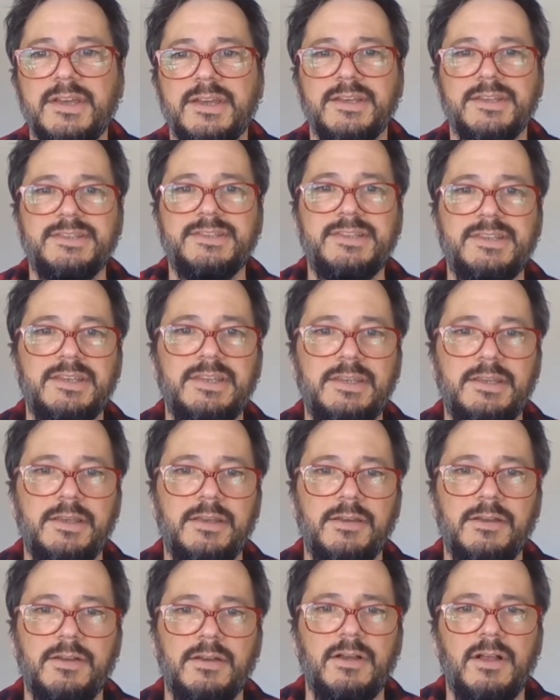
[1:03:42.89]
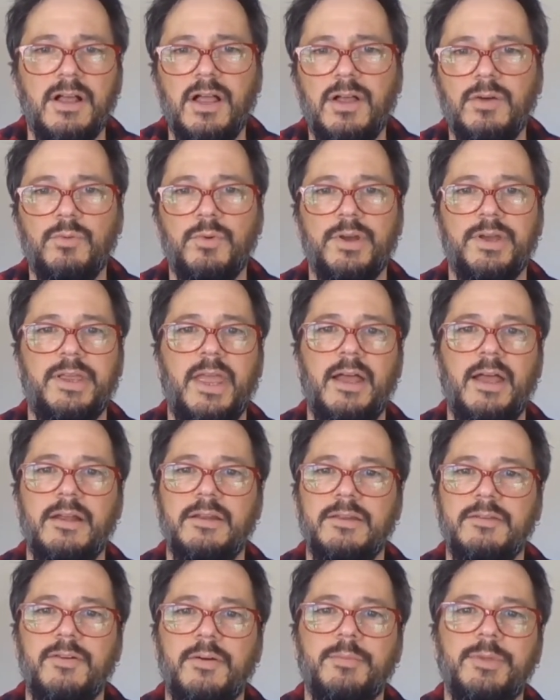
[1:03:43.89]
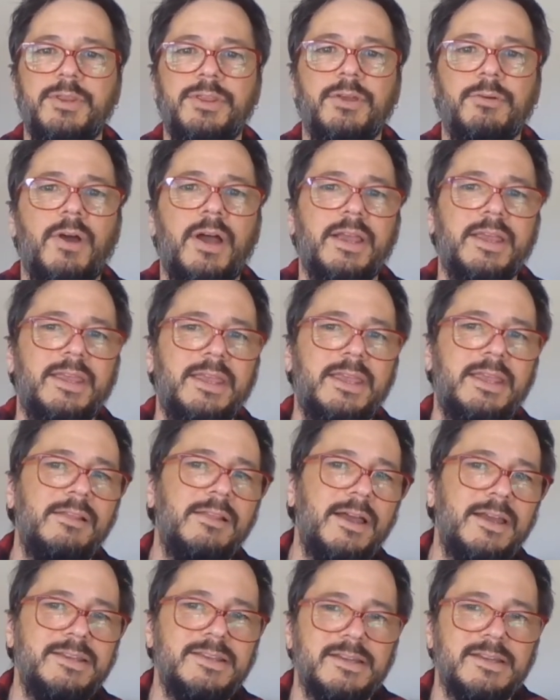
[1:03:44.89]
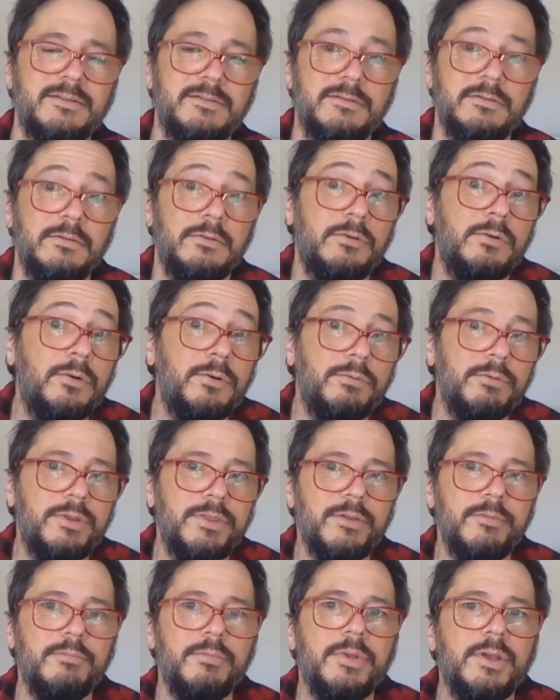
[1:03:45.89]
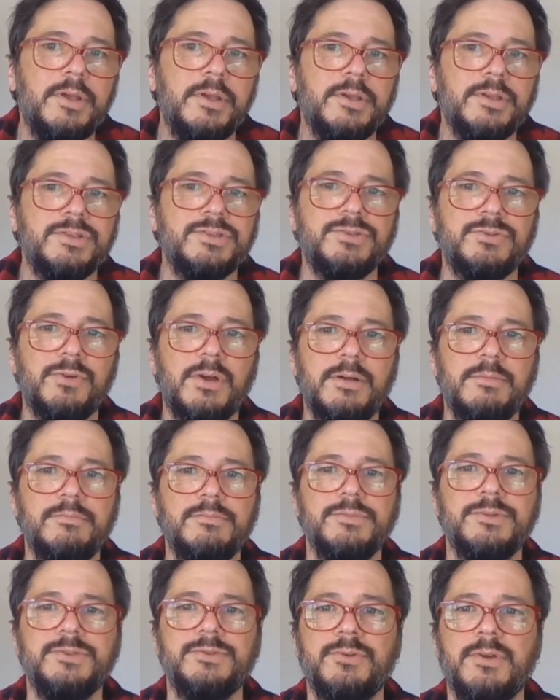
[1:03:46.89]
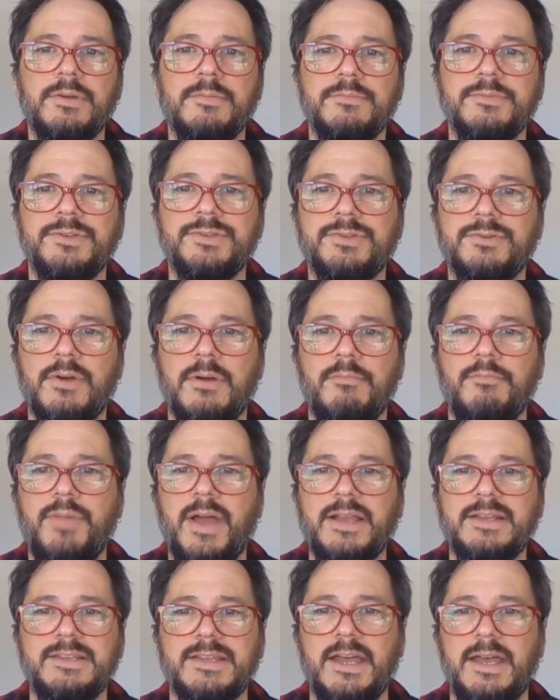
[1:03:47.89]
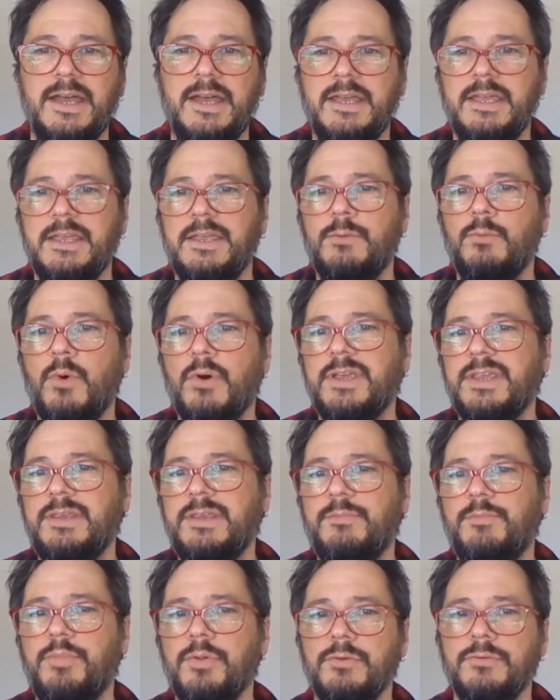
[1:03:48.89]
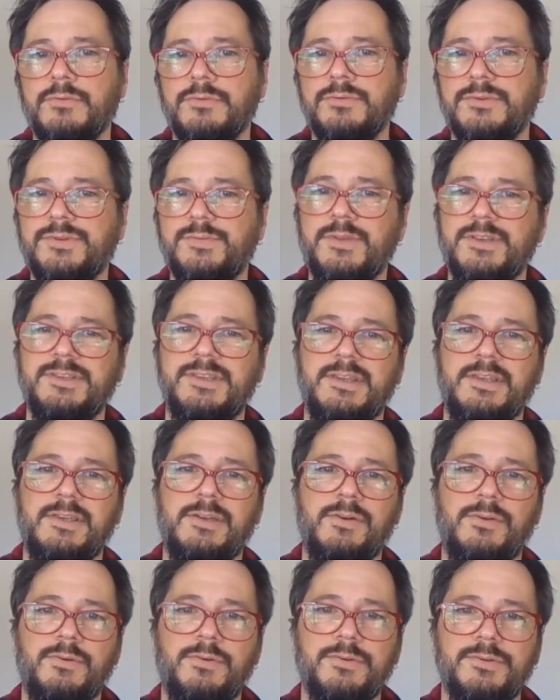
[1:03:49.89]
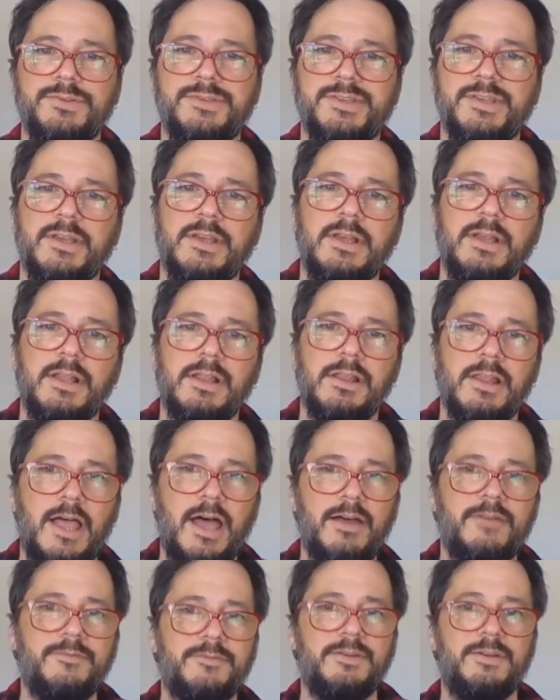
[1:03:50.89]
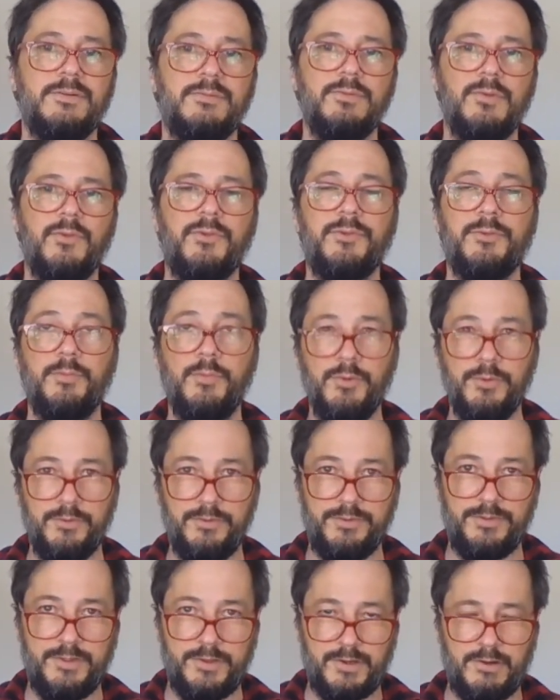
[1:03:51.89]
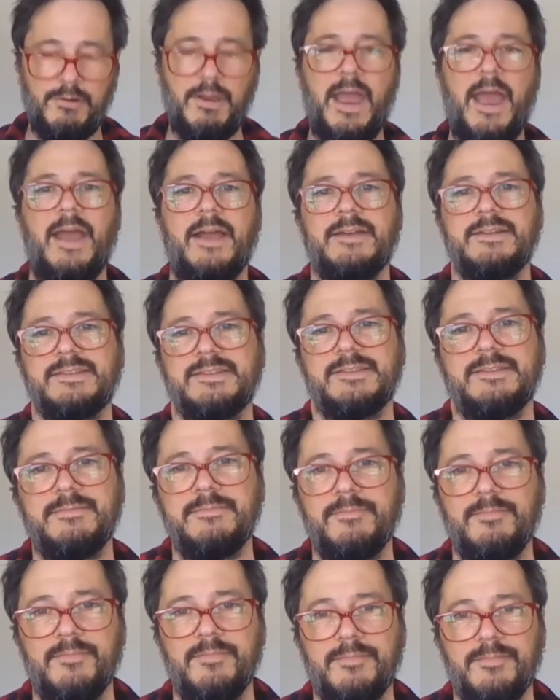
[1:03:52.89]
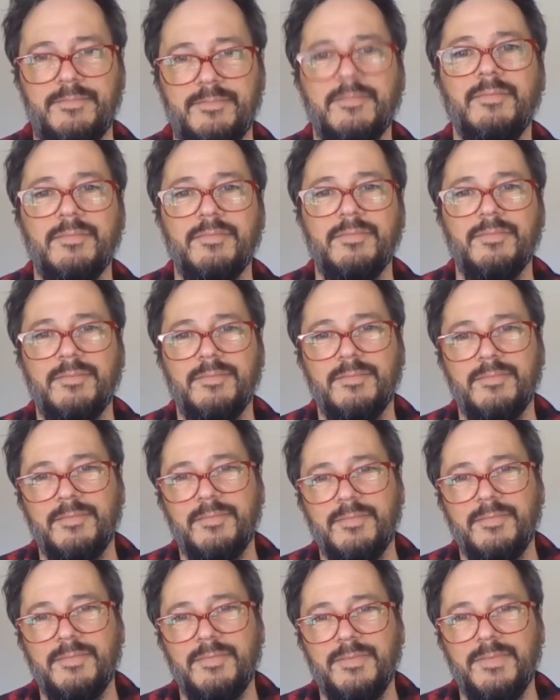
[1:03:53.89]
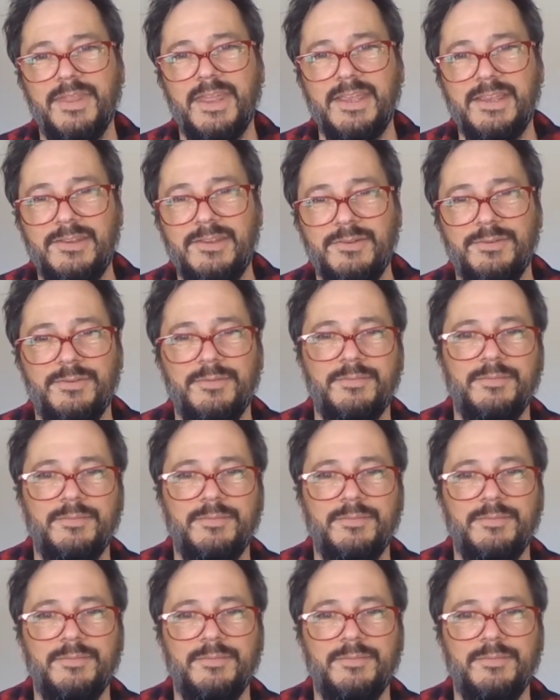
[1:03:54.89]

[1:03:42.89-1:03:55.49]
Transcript: Sing. I'll work out if I'm in the right key later. All rhythm. Strum, strum, strum. Back to A. Wonky blues, missing chords. Laughter will smooth the cracks. Thank you.